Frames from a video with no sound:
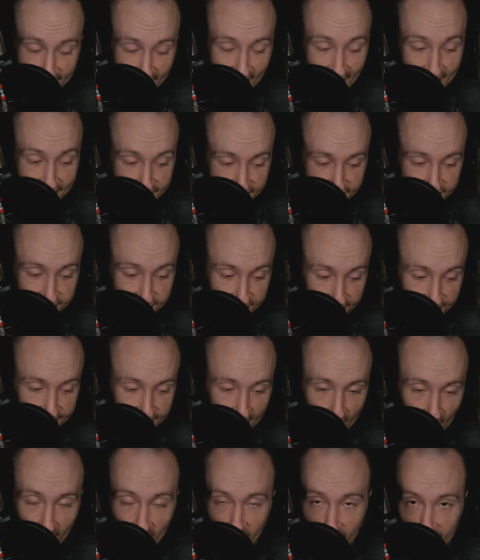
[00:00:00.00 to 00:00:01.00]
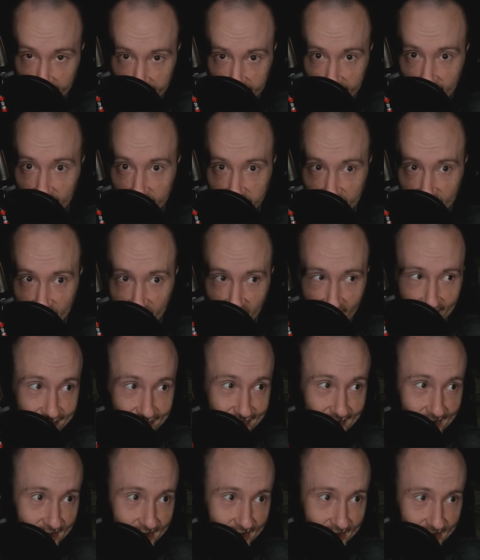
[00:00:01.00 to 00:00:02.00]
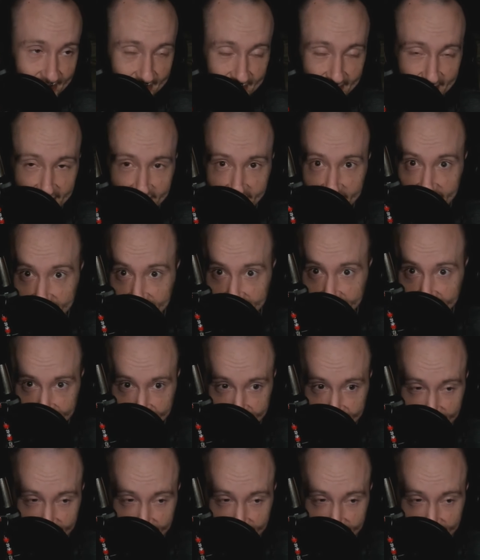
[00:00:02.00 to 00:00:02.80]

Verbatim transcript: like, she's going up in popularity and her